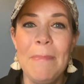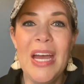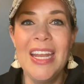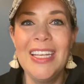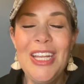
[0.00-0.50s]

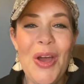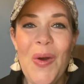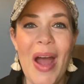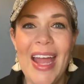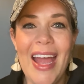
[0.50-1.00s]
But you
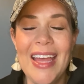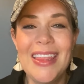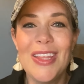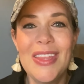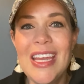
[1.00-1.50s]
know, I,
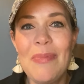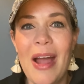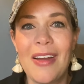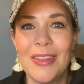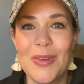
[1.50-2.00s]
I think
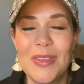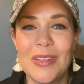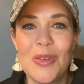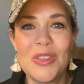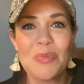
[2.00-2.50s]
back on those
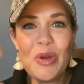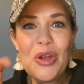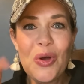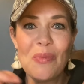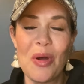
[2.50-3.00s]
those
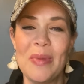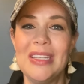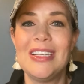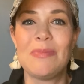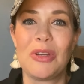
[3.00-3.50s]
sprinkle
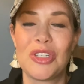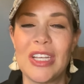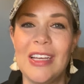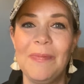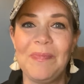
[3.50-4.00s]
moments,
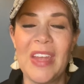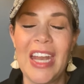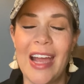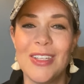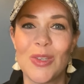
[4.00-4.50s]
especially in
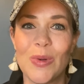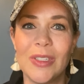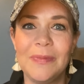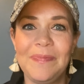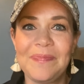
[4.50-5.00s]
high
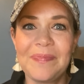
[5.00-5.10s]
school,